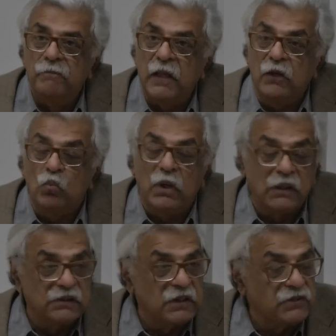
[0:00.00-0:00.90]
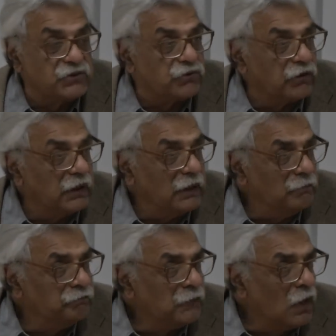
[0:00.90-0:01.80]
in world history,
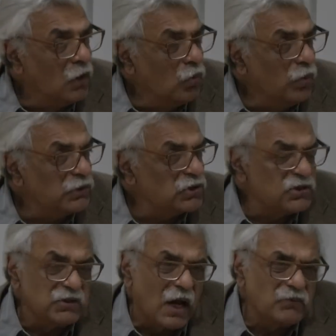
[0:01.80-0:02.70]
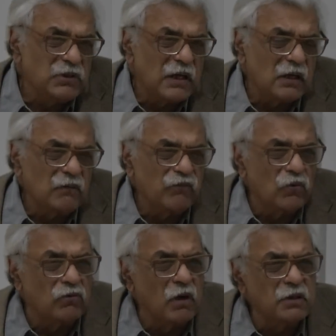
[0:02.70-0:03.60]
which is now taken
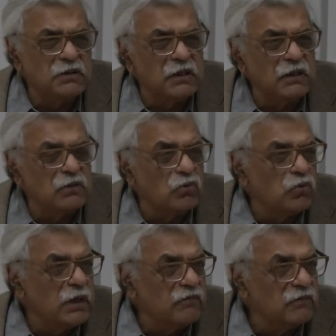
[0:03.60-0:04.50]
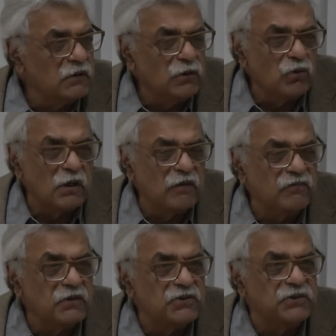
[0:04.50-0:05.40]
for granted, or even,
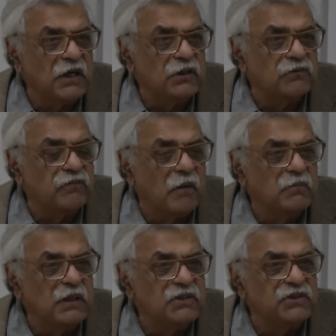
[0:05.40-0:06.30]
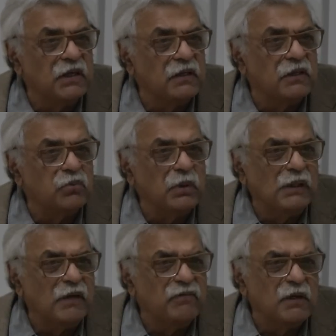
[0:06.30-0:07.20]
given the state of amnesia that we
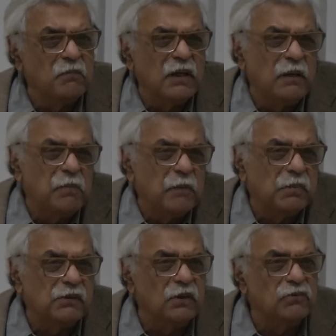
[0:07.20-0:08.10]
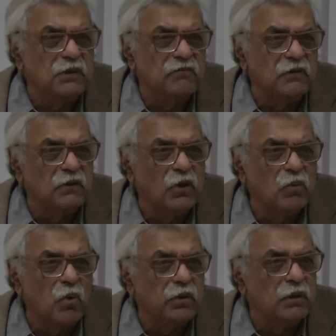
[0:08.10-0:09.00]
live in, many people don't even know
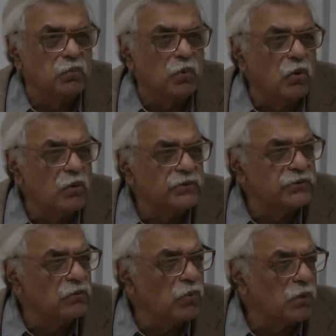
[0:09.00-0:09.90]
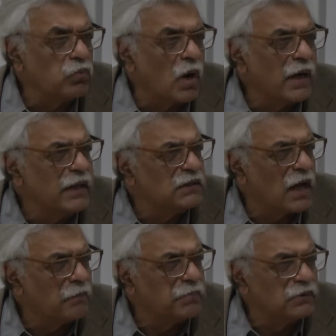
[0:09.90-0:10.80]
what it was or why it
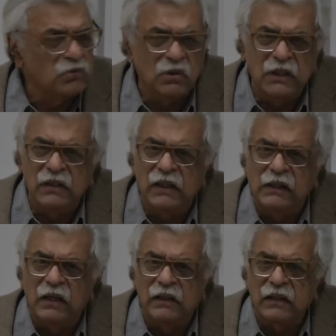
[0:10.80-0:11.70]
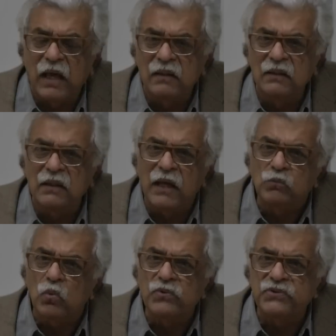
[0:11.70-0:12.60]
happened or anything like that. And
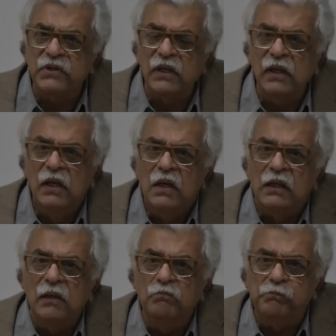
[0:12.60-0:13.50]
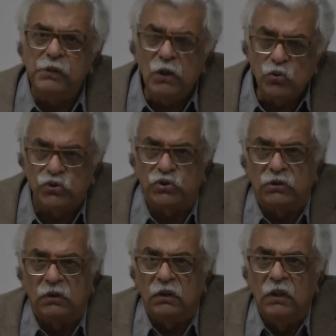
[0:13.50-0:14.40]
that was the
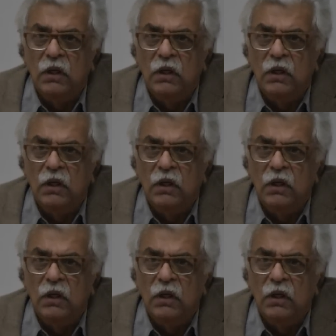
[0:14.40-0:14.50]
implosion